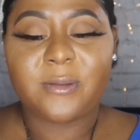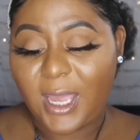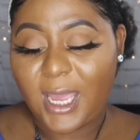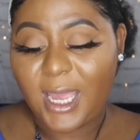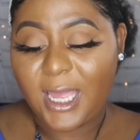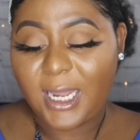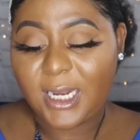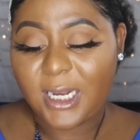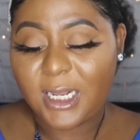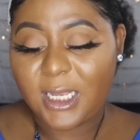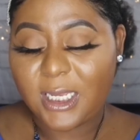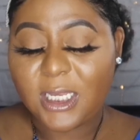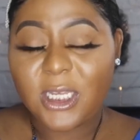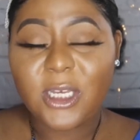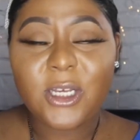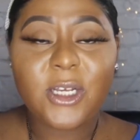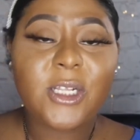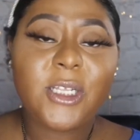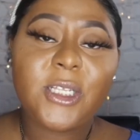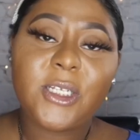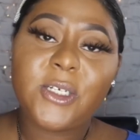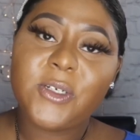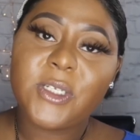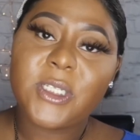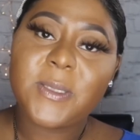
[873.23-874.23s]
That
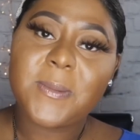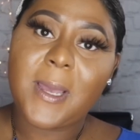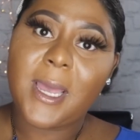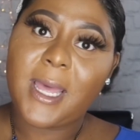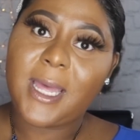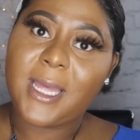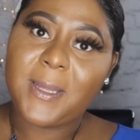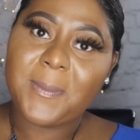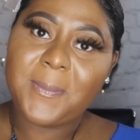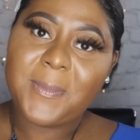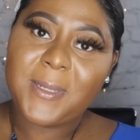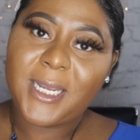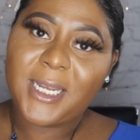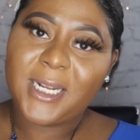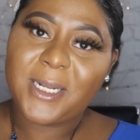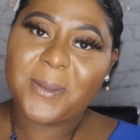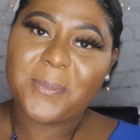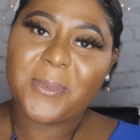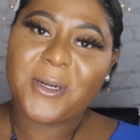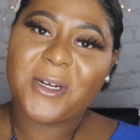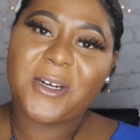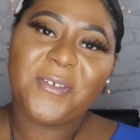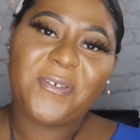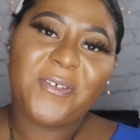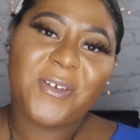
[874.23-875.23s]
concludes my updated
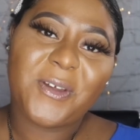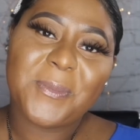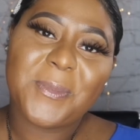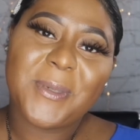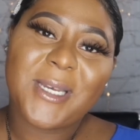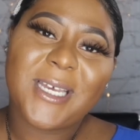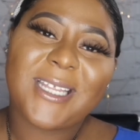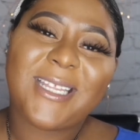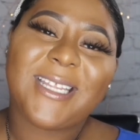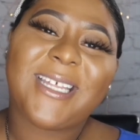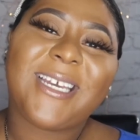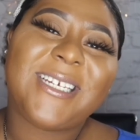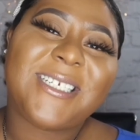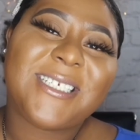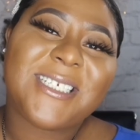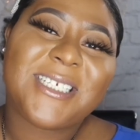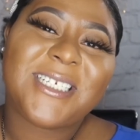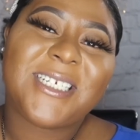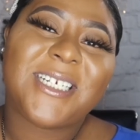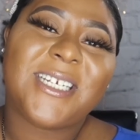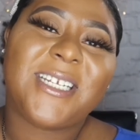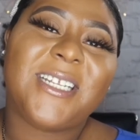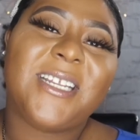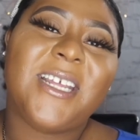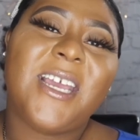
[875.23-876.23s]
perfume
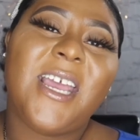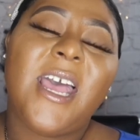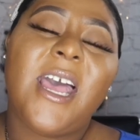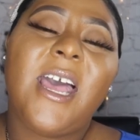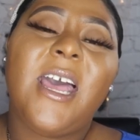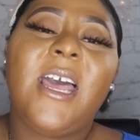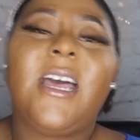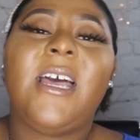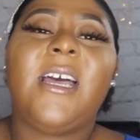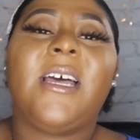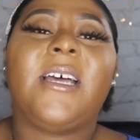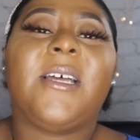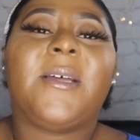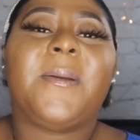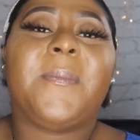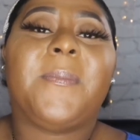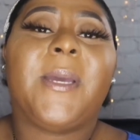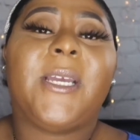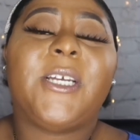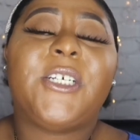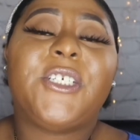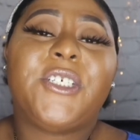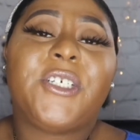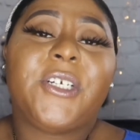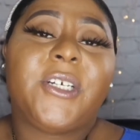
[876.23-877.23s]
collection. Um,
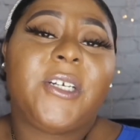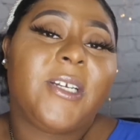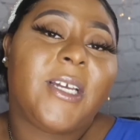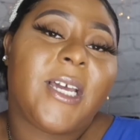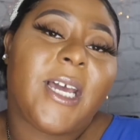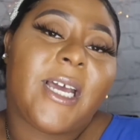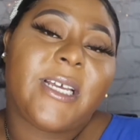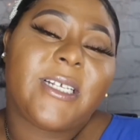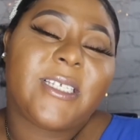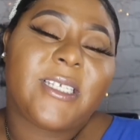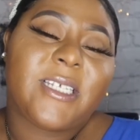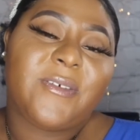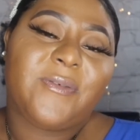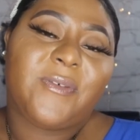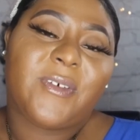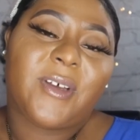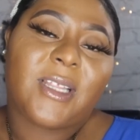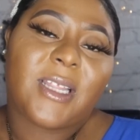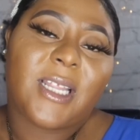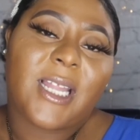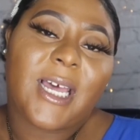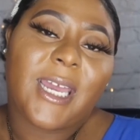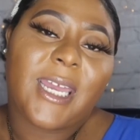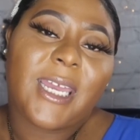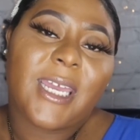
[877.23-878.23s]
make sure you guys leave a
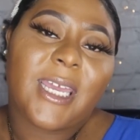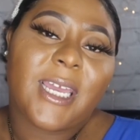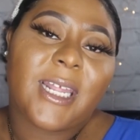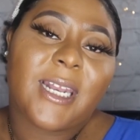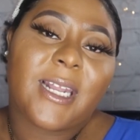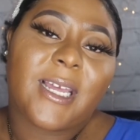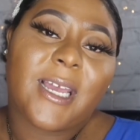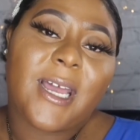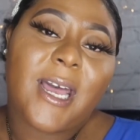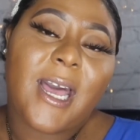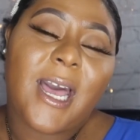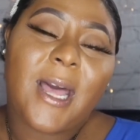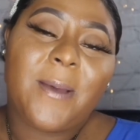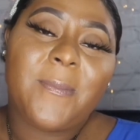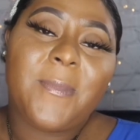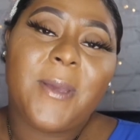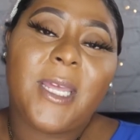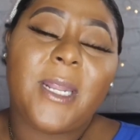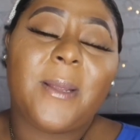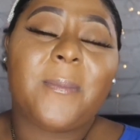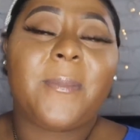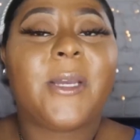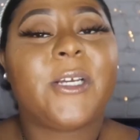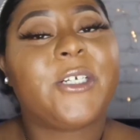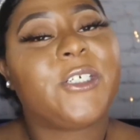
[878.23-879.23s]
like and a
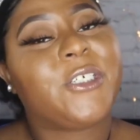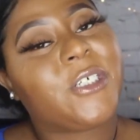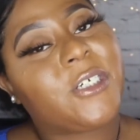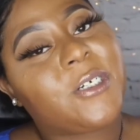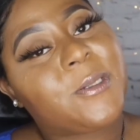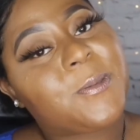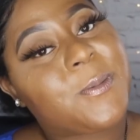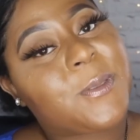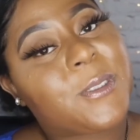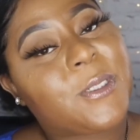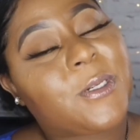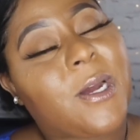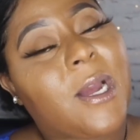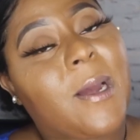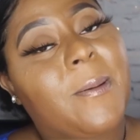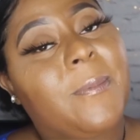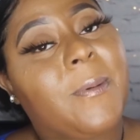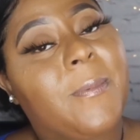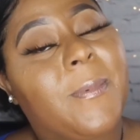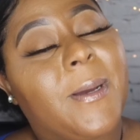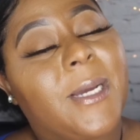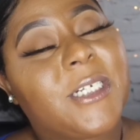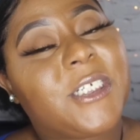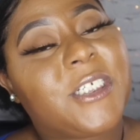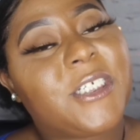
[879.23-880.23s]
comment and make sure you subscribe to
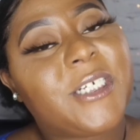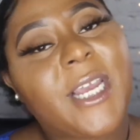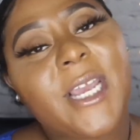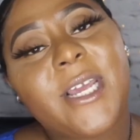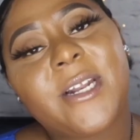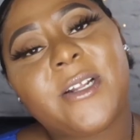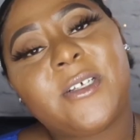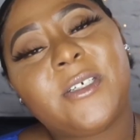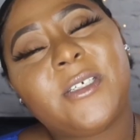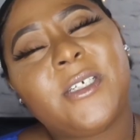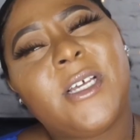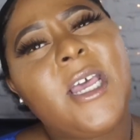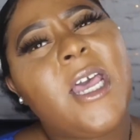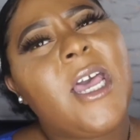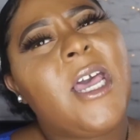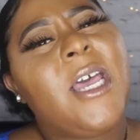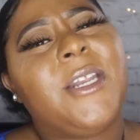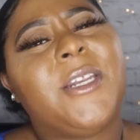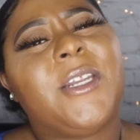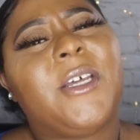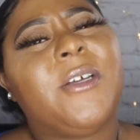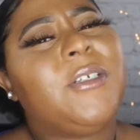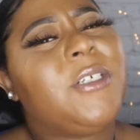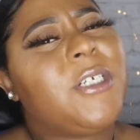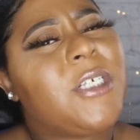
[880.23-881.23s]
my channel.
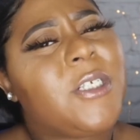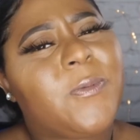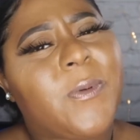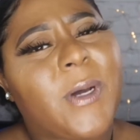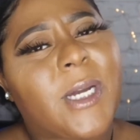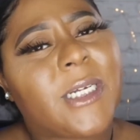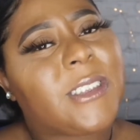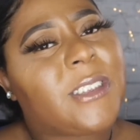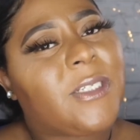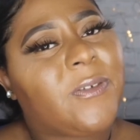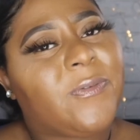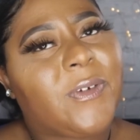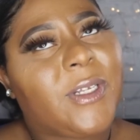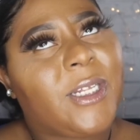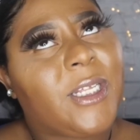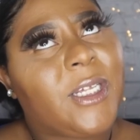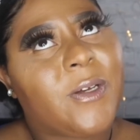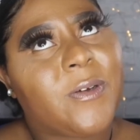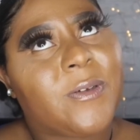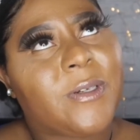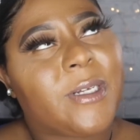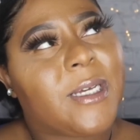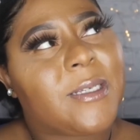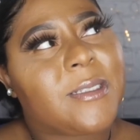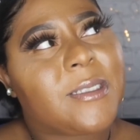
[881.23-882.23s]
Don't just watch the
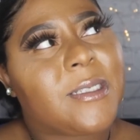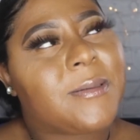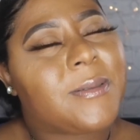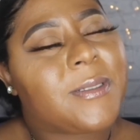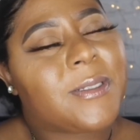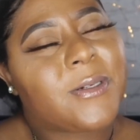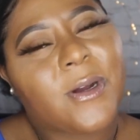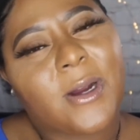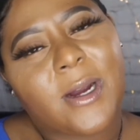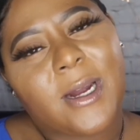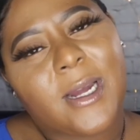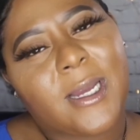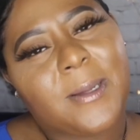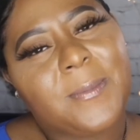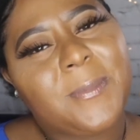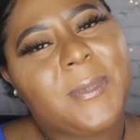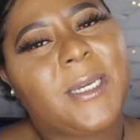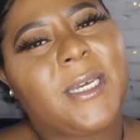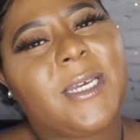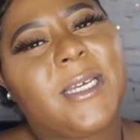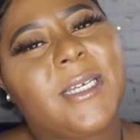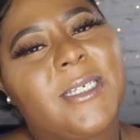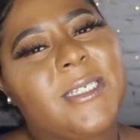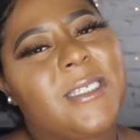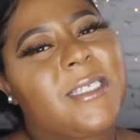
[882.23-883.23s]
video and not subscribe
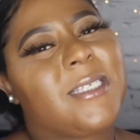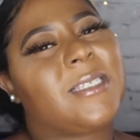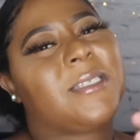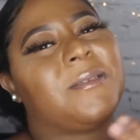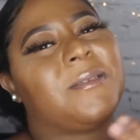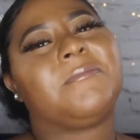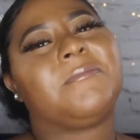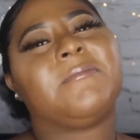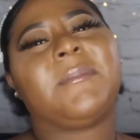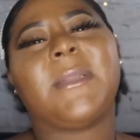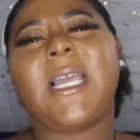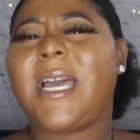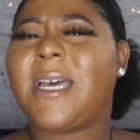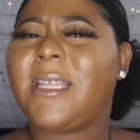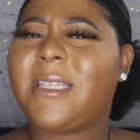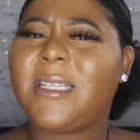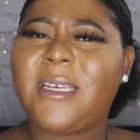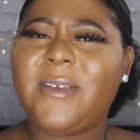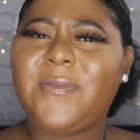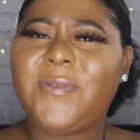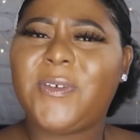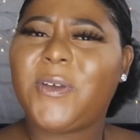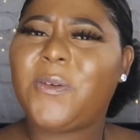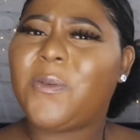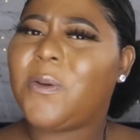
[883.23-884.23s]
because I
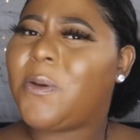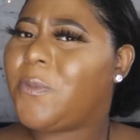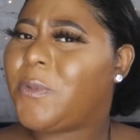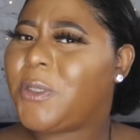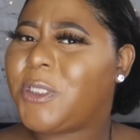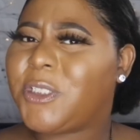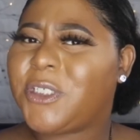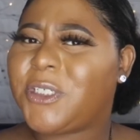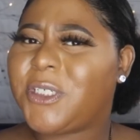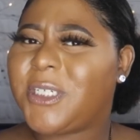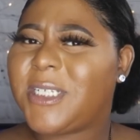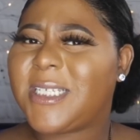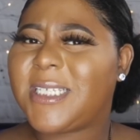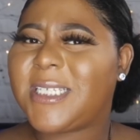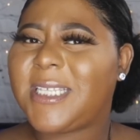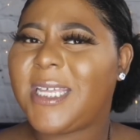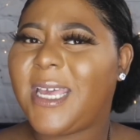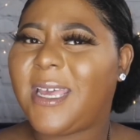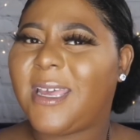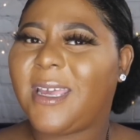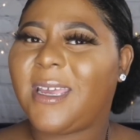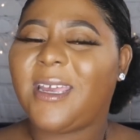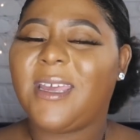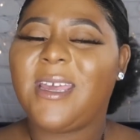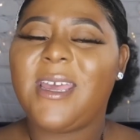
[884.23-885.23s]
love you. I want you to
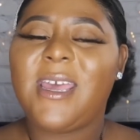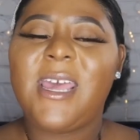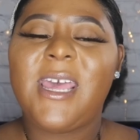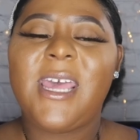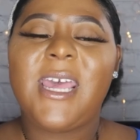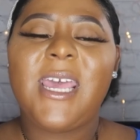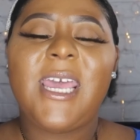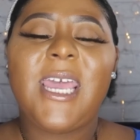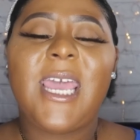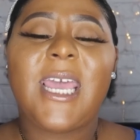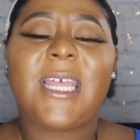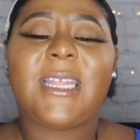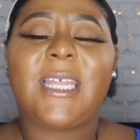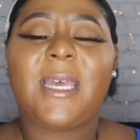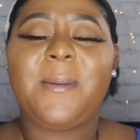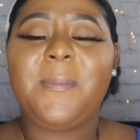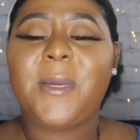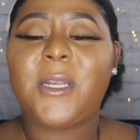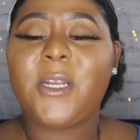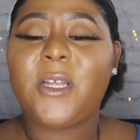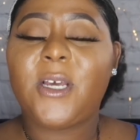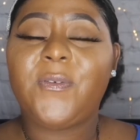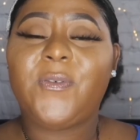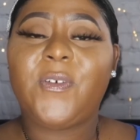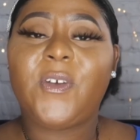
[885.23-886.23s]
stay. And let
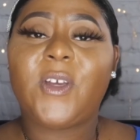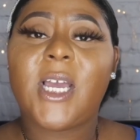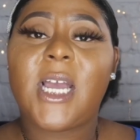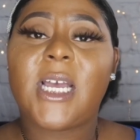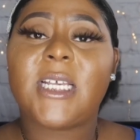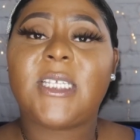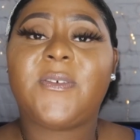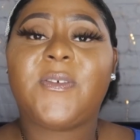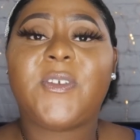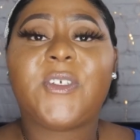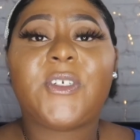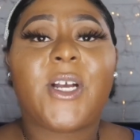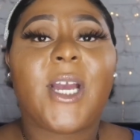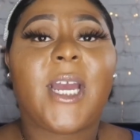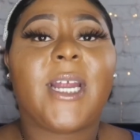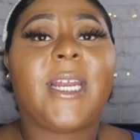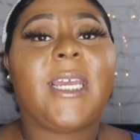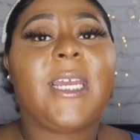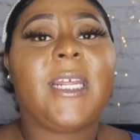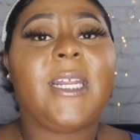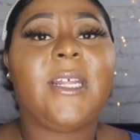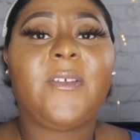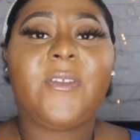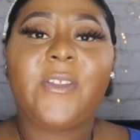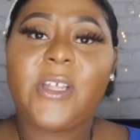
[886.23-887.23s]
me know if you guys have tried
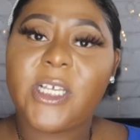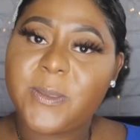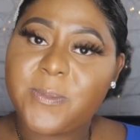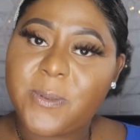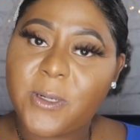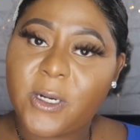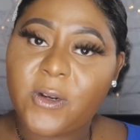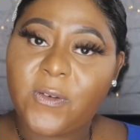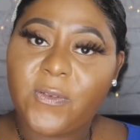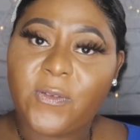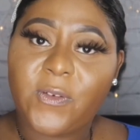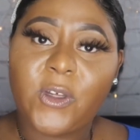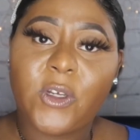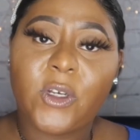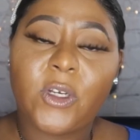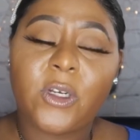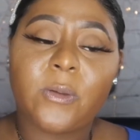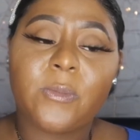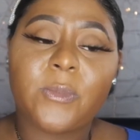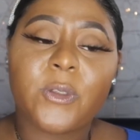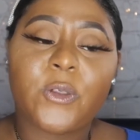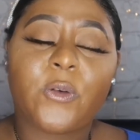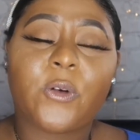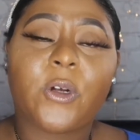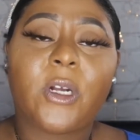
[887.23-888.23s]
any of these
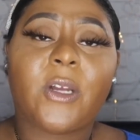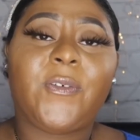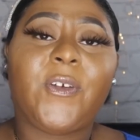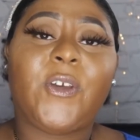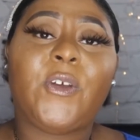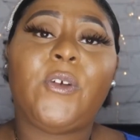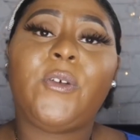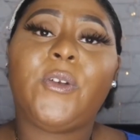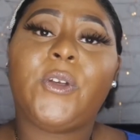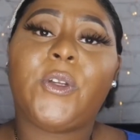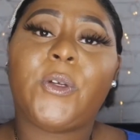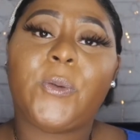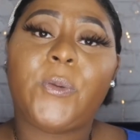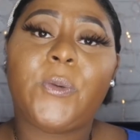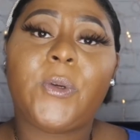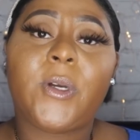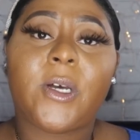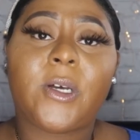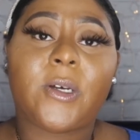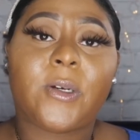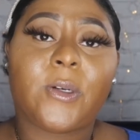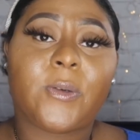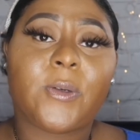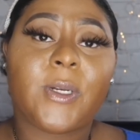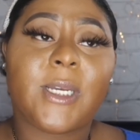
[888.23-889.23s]
perfumes or if you do
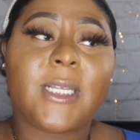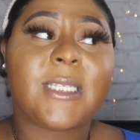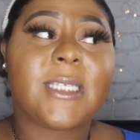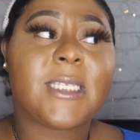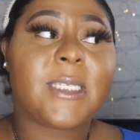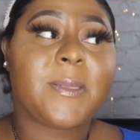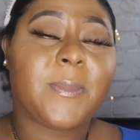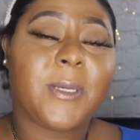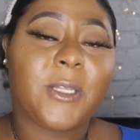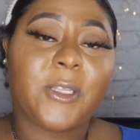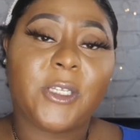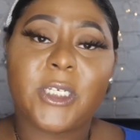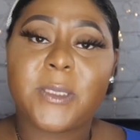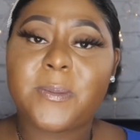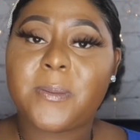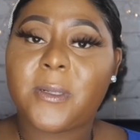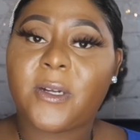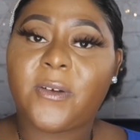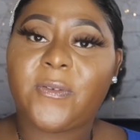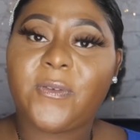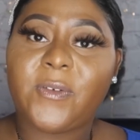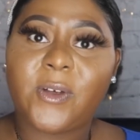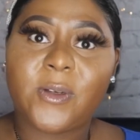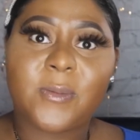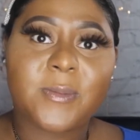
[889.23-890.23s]
go and smell these
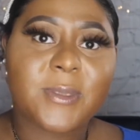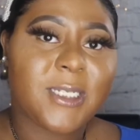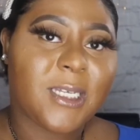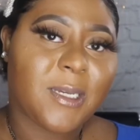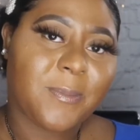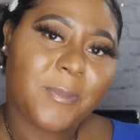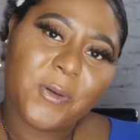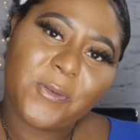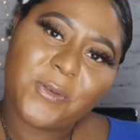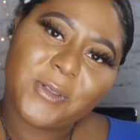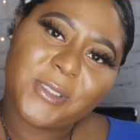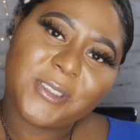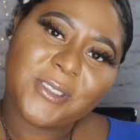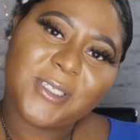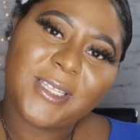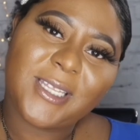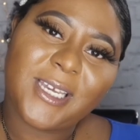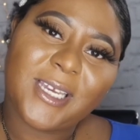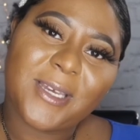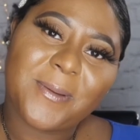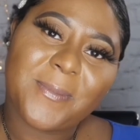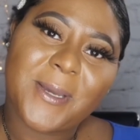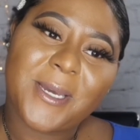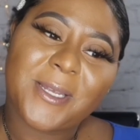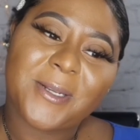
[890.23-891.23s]
perfumes, tell me what you
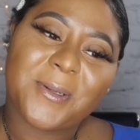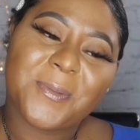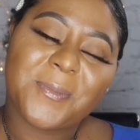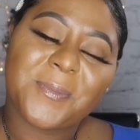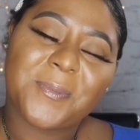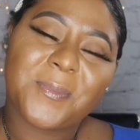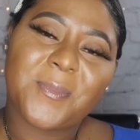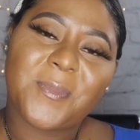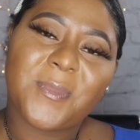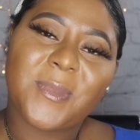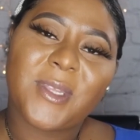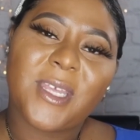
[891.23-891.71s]
think about them.